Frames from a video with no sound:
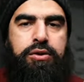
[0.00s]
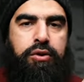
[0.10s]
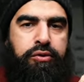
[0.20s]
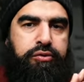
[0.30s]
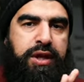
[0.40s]

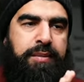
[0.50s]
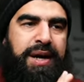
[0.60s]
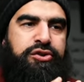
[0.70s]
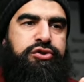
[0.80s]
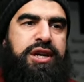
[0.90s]
Go through them
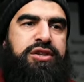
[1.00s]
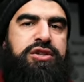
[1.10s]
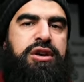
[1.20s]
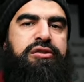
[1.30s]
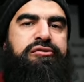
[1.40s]
and try to
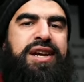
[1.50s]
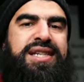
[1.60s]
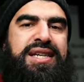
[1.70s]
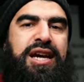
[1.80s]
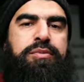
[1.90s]
start
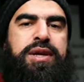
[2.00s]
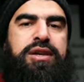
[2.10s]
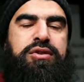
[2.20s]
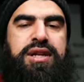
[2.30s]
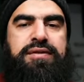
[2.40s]
writing
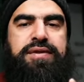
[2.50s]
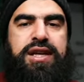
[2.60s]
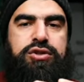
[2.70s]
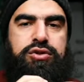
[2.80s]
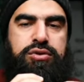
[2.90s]
Arabic yourself.
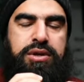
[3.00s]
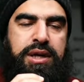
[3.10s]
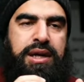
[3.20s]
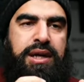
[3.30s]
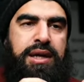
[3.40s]
Like,
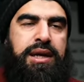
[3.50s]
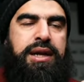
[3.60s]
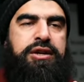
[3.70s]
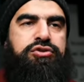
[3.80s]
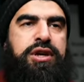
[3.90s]

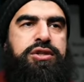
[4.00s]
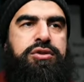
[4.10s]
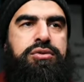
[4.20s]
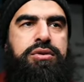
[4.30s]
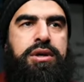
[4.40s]
like try
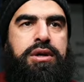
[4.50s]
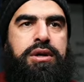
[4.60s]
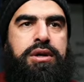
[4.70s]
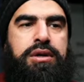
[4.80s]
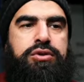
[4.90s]
to
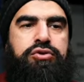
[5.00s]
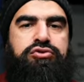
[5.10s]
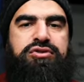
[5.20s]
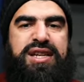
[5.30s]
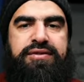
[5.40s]
do
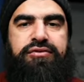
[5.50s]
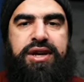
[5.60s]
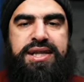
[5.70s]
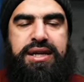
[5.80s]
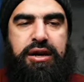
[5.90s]
creative
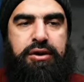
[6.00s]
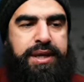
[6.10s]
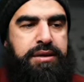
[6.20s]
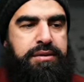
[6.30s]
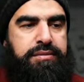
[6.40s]
writing in
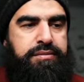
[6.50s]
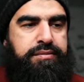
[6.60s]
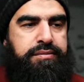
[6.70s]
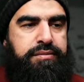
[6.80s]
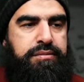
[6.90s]
Arabic.
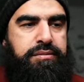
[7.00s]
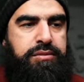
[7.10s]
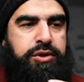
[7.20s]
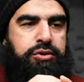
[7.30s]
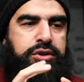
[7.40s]

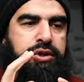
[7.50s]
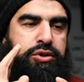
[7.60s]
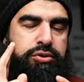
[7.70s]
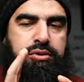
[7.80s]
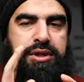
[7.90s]
Those are
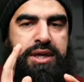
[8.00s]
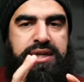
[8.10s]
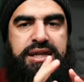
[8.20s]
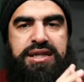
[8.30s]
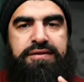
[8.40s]
two things
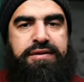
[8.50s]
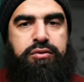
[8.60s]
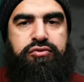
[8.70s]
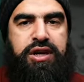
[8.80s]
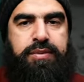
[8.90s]
I definitely
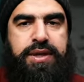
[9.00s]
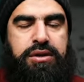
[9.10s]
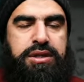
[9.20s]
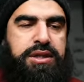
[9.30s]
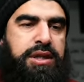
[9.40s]
would recommend,
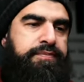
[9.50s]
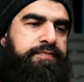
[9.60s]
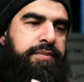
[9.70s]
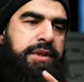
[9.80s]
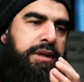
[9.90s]
honestly.
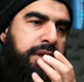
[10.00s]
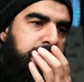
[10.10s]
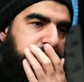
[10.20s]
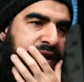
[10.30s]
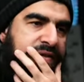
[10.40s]

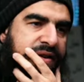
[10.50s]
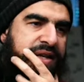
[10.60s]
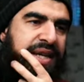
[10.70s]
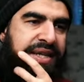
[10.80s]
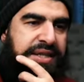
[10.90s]
Never
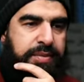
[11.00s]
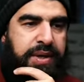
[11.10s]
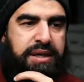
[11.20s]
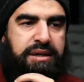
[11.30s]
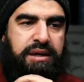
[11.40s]

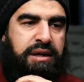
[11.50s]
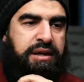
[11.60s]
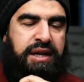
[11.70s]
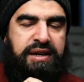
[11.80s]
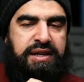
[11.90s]
underestimate
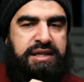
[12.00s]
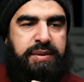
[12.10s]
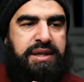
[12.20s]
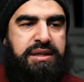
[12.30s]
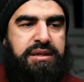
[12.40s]

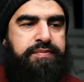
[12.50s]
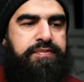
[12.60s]
underestimate this.